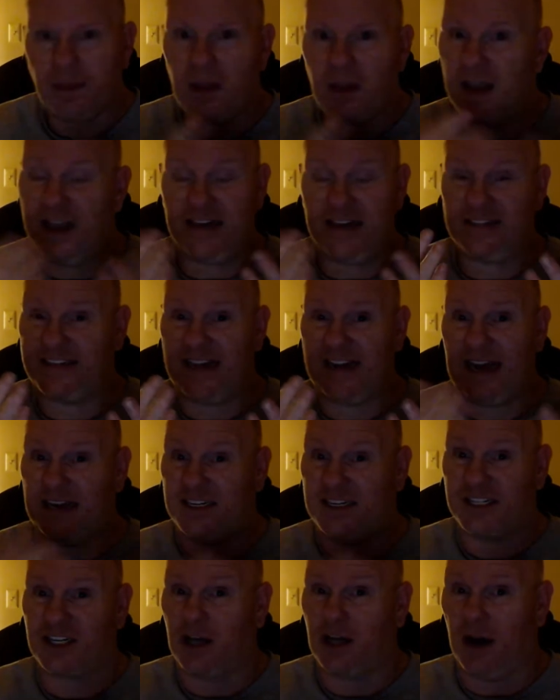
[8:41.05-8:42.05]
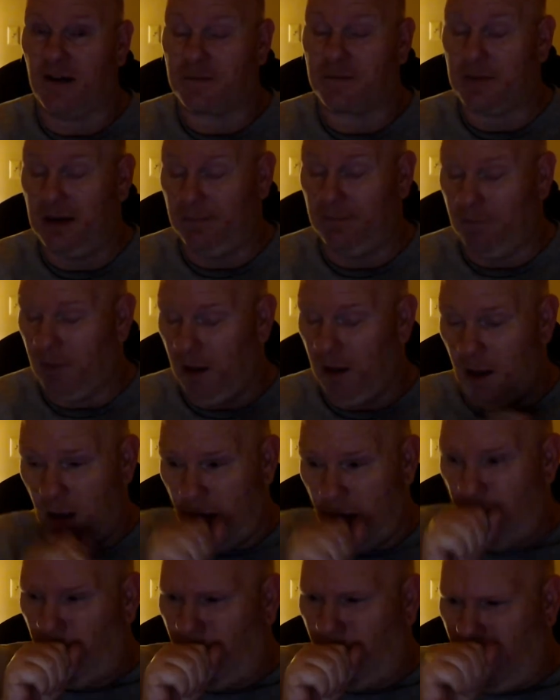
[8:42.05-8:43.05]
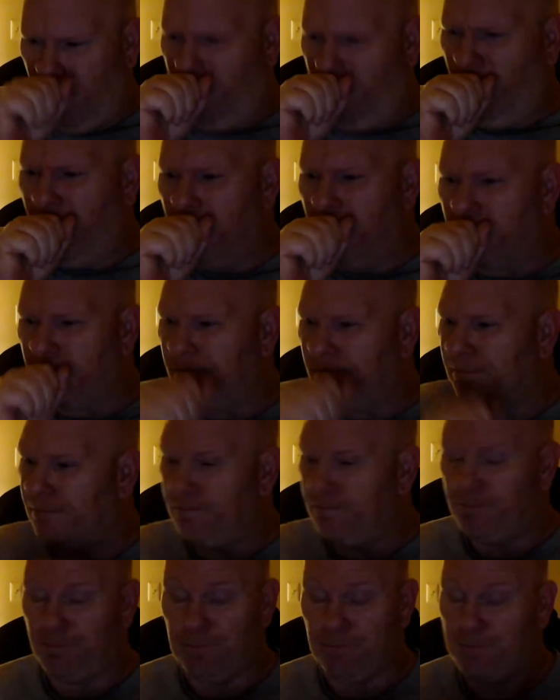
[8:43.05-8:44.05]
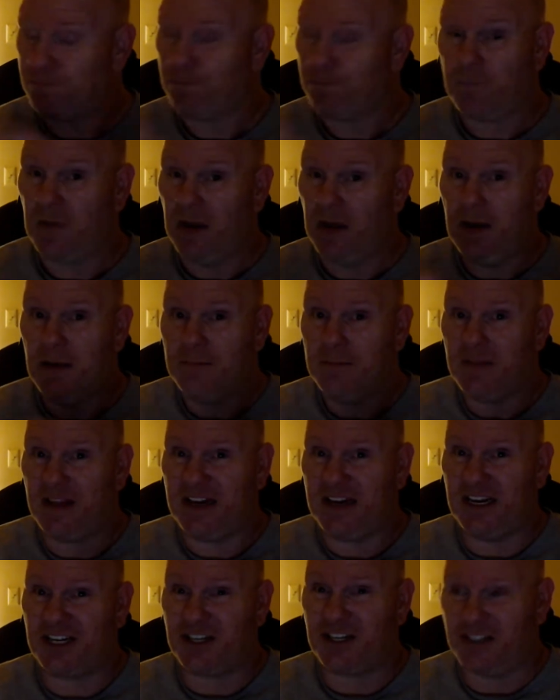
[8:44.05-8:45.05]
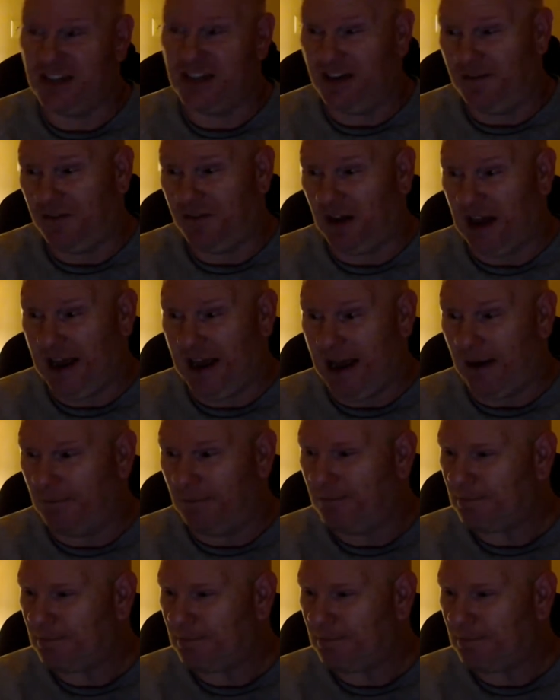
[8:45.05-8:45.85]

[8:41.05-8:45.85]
And see, I just coughed my. The dentures didn't fly out.